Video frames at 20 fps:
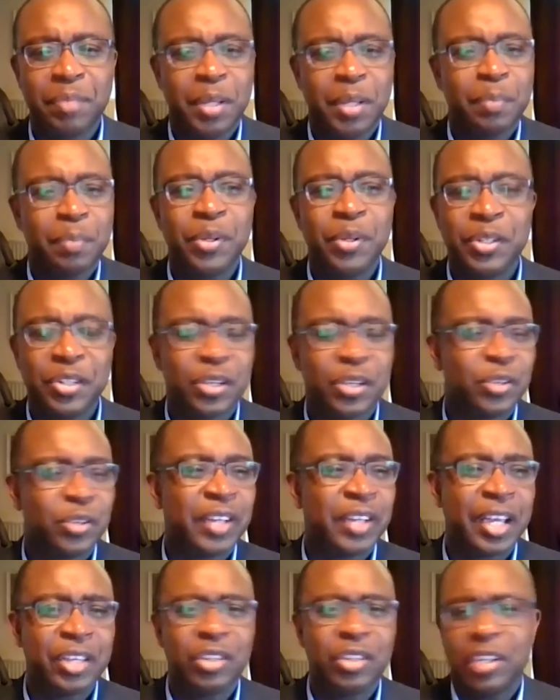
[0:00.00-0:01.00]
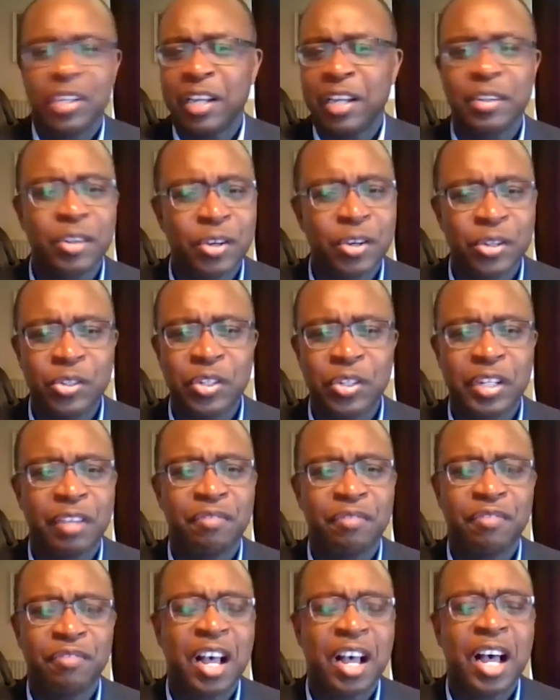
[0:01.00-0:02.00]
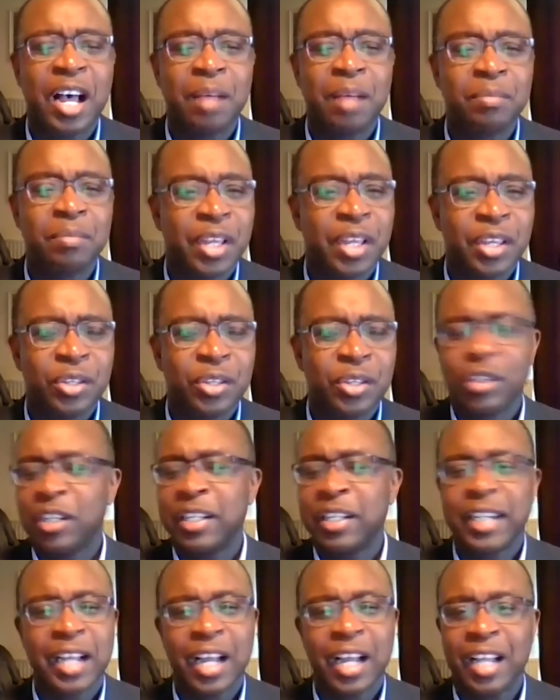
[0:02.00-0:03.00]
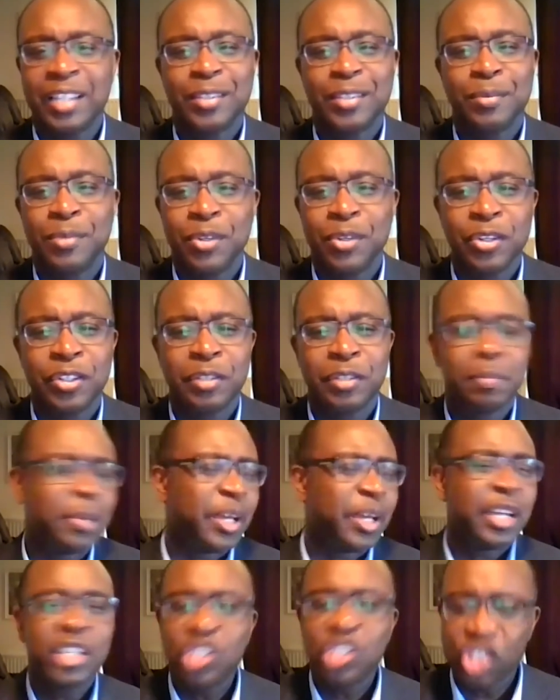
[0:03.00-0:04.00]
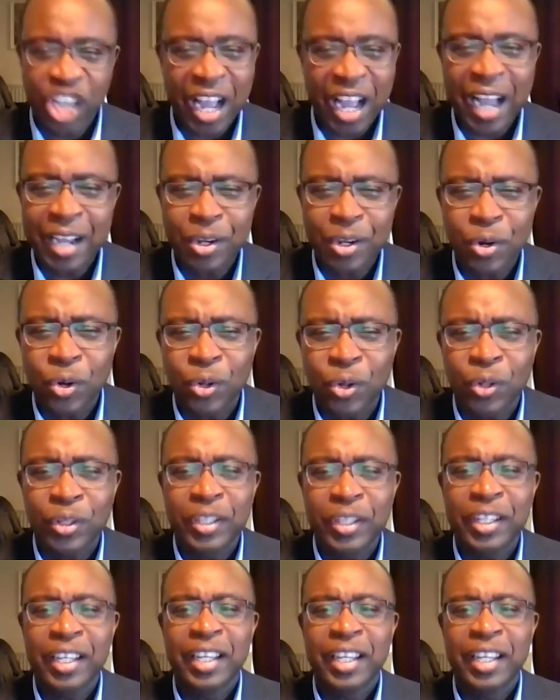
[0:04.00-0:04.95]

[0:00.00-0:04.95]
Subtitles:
People know that you can go to the farm, you can cut wood, burn charcoal.